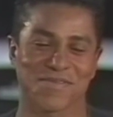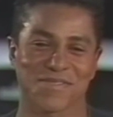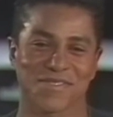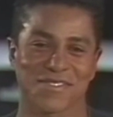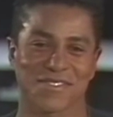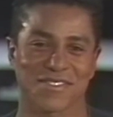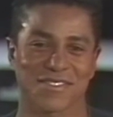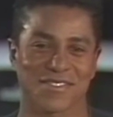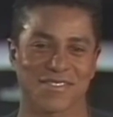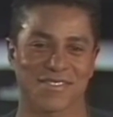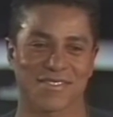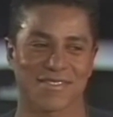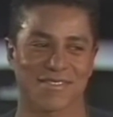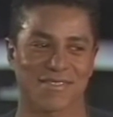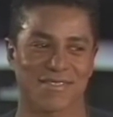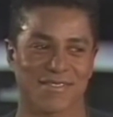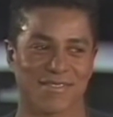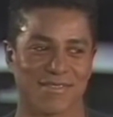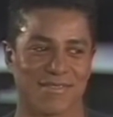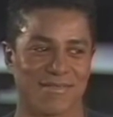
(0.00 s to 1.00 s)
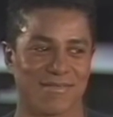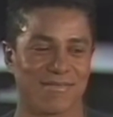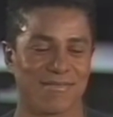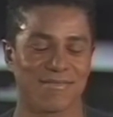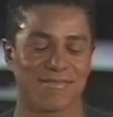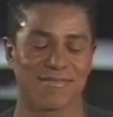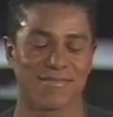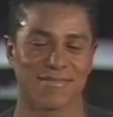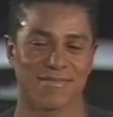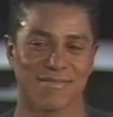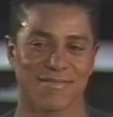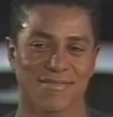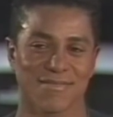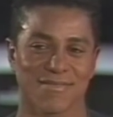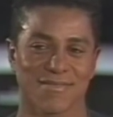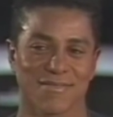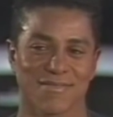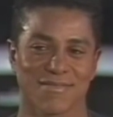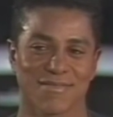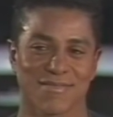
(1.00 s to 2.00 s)

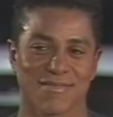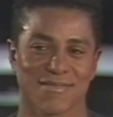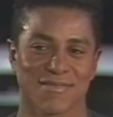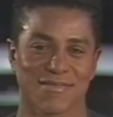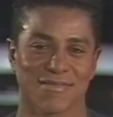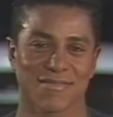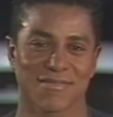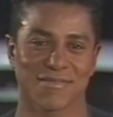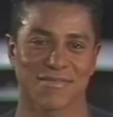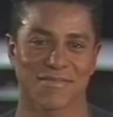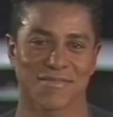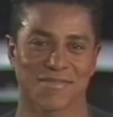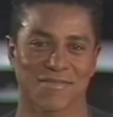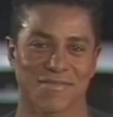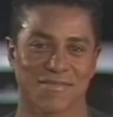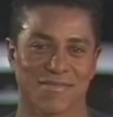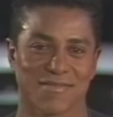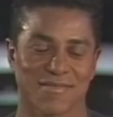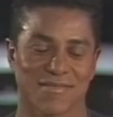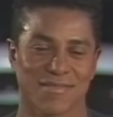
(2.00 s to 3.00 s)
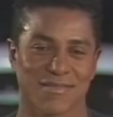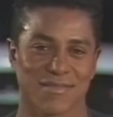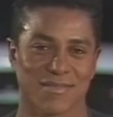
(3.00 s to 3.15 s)
[no speech]